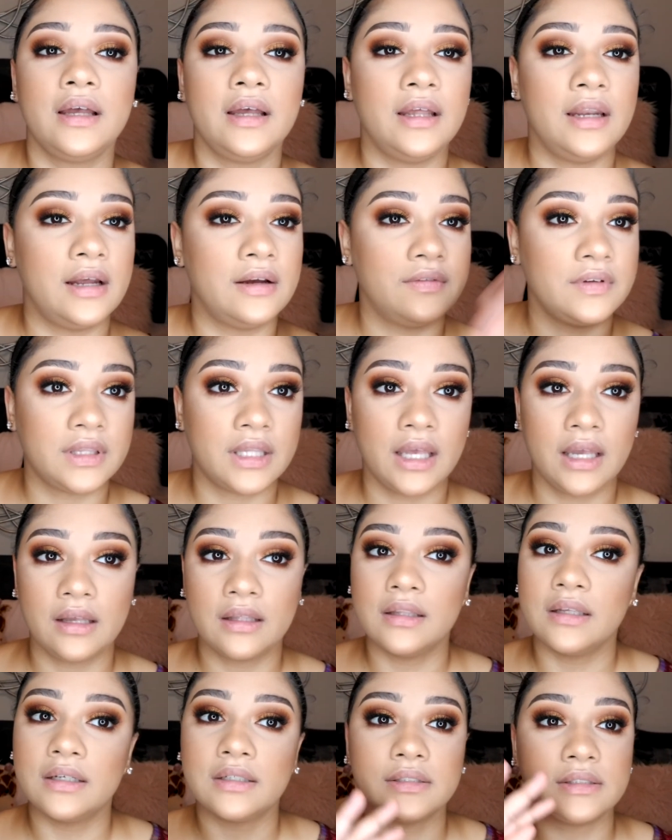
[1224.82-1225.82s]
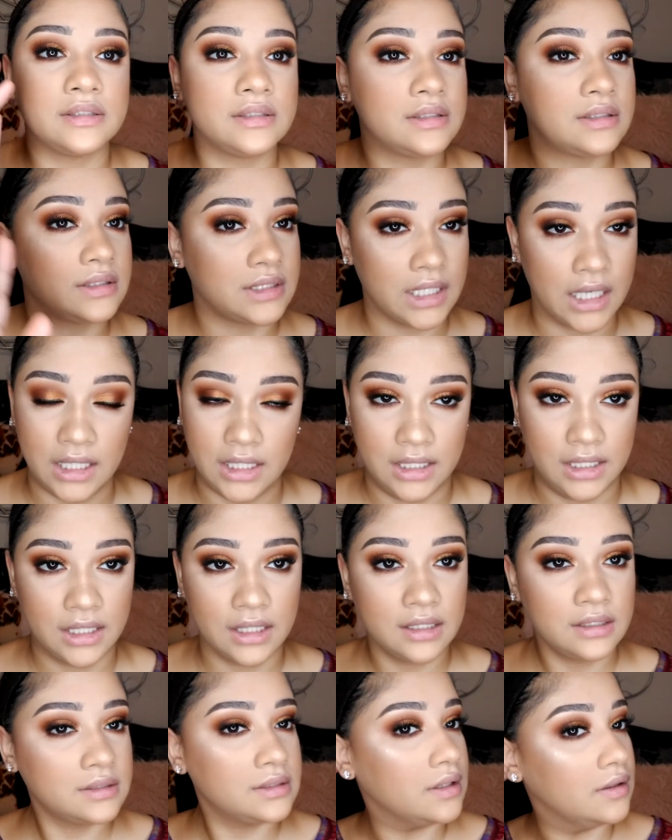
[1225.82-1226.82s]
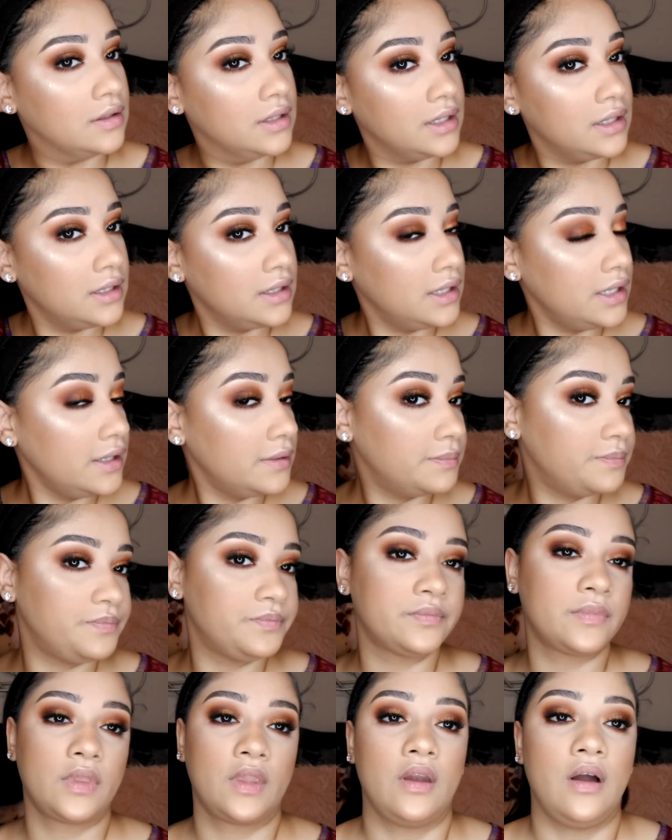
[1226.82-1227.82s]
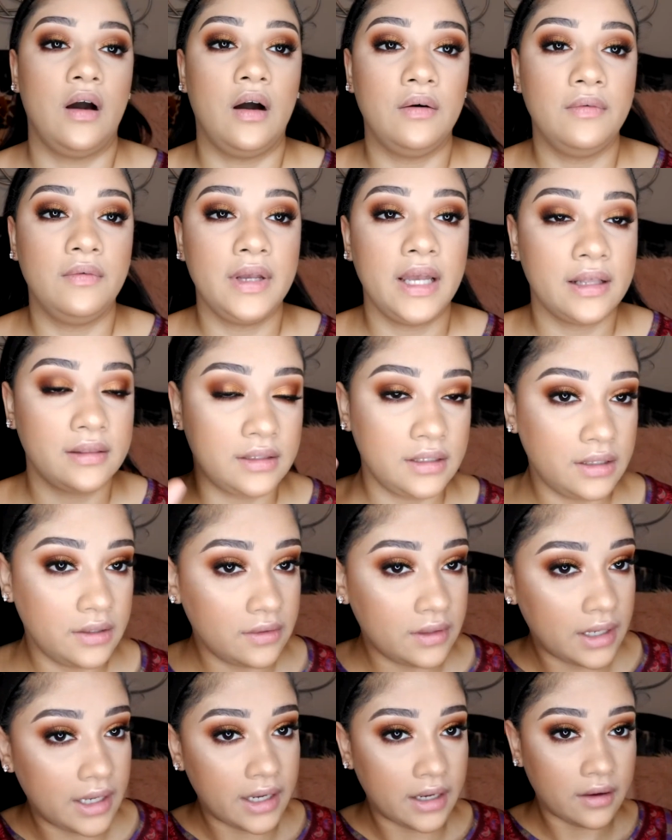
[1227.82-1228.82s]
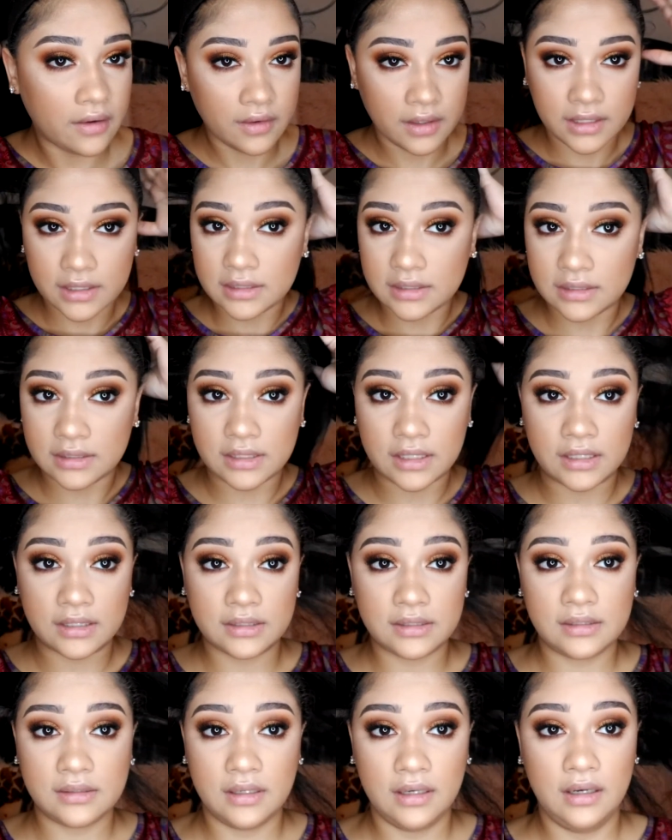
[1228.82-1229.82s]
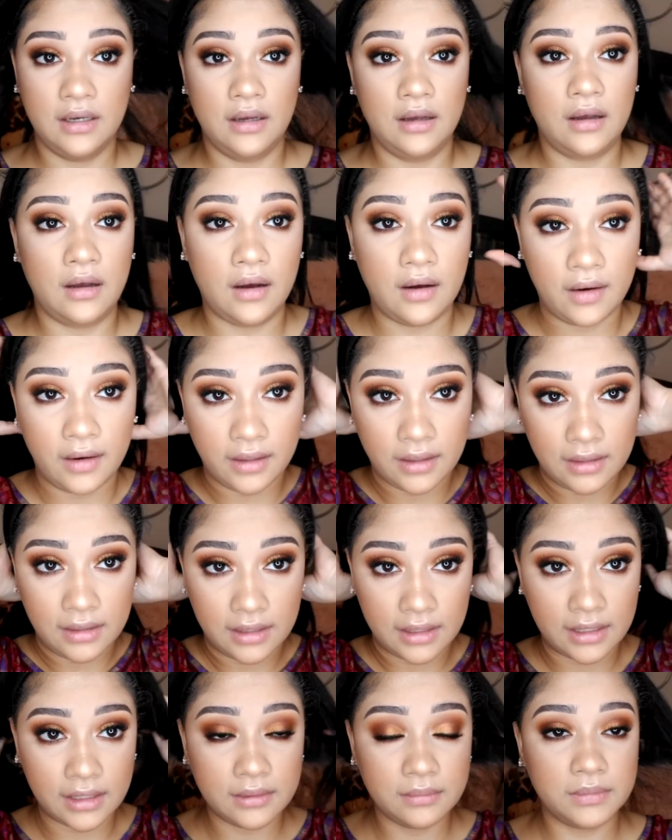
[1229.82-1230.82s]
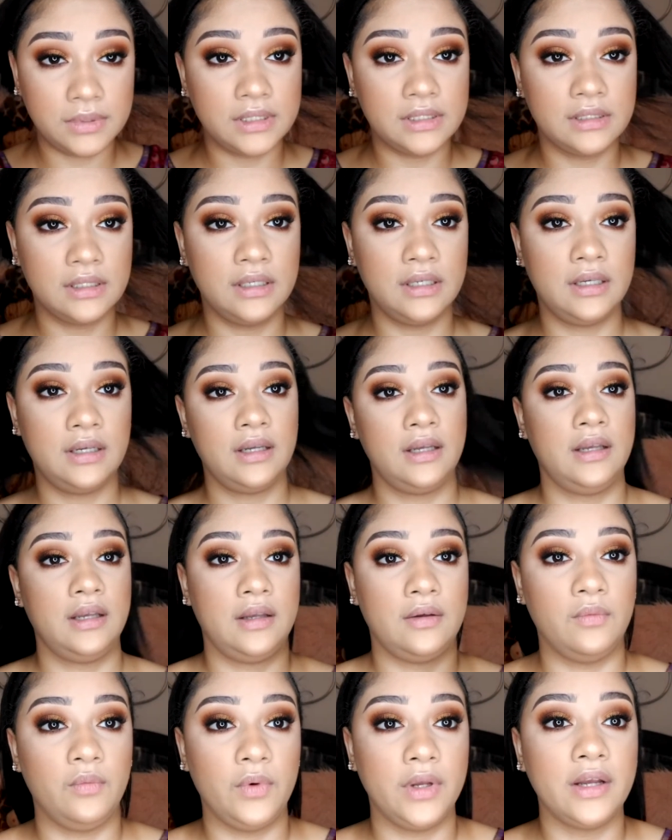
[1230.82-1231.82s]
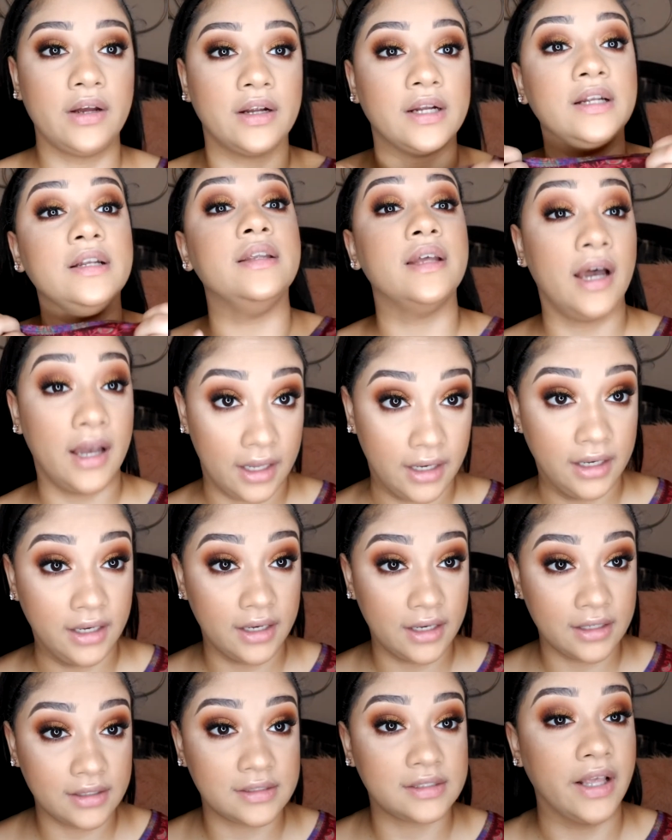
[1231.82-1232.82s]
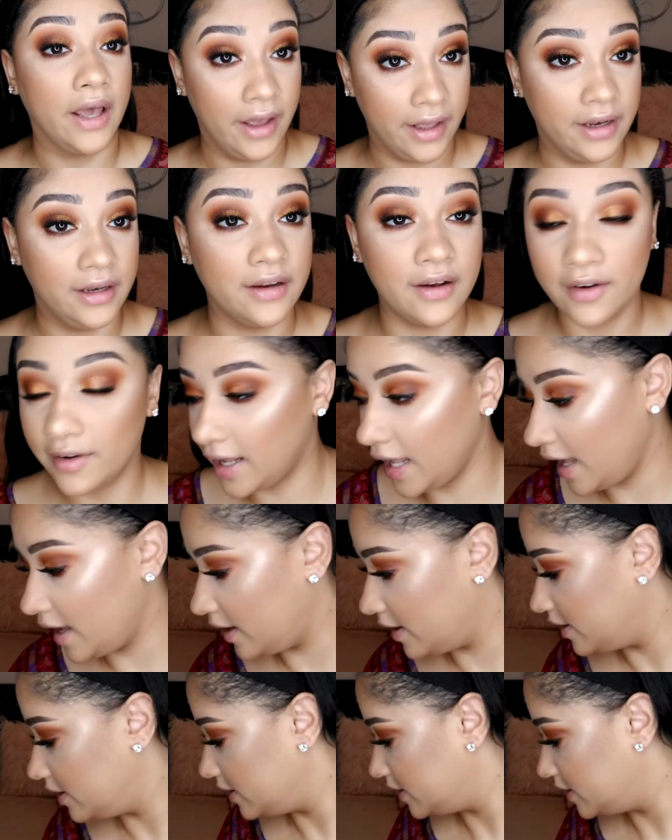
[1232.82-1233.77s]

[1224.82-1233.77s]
and everything look stunning. So literally, all we have to do now is just our lips, and we are done, son. Okay?